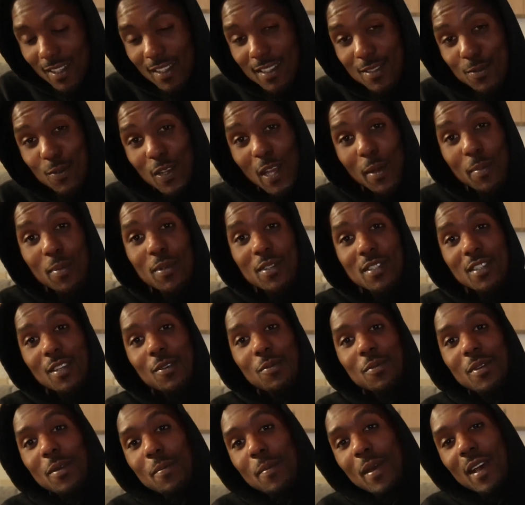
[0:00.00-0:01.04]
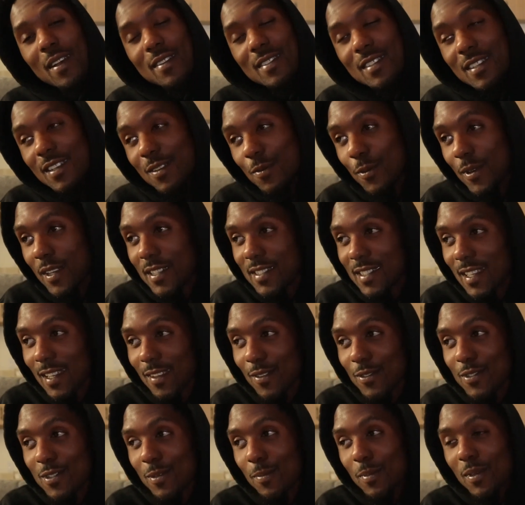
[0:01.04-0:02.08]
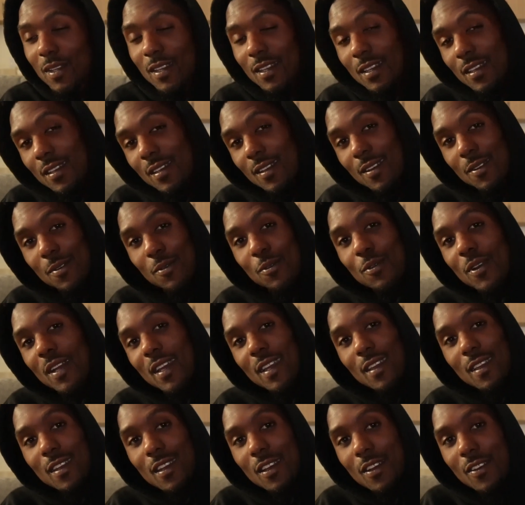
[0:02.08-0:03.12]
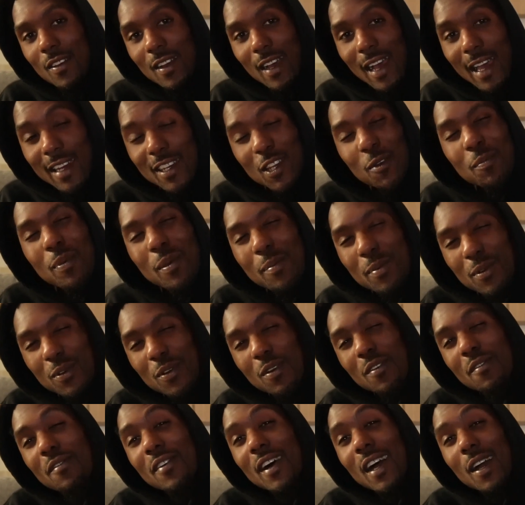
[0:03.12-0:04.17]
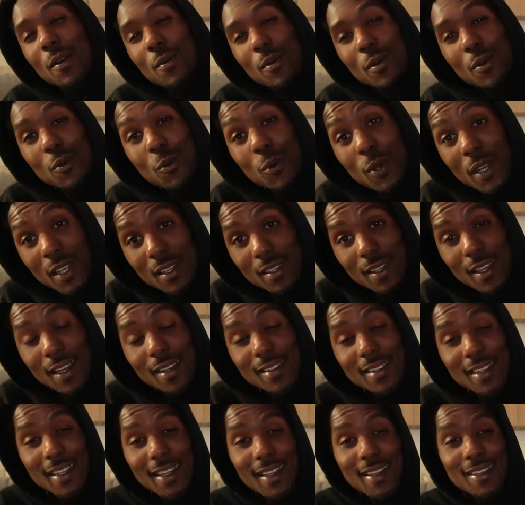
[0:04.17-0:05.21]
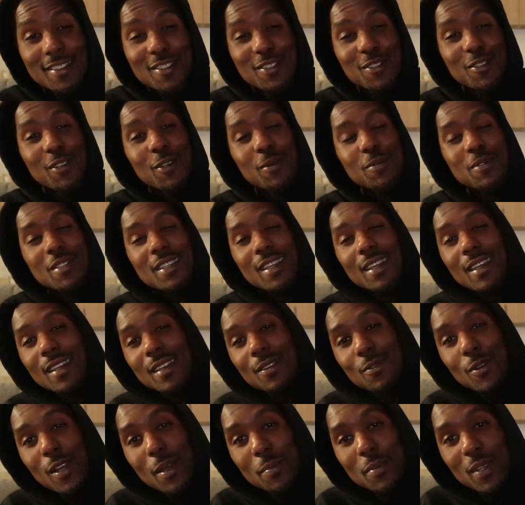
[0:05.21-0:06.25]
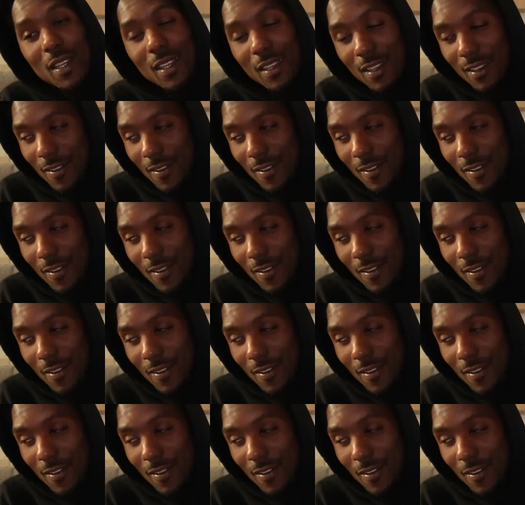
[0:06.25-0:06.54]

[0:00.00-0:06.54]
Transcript: These rappers don't amount to the ones that used to be, you know, great, you know? I know people going viral quick nowadays, you know what I'm saying, Rami?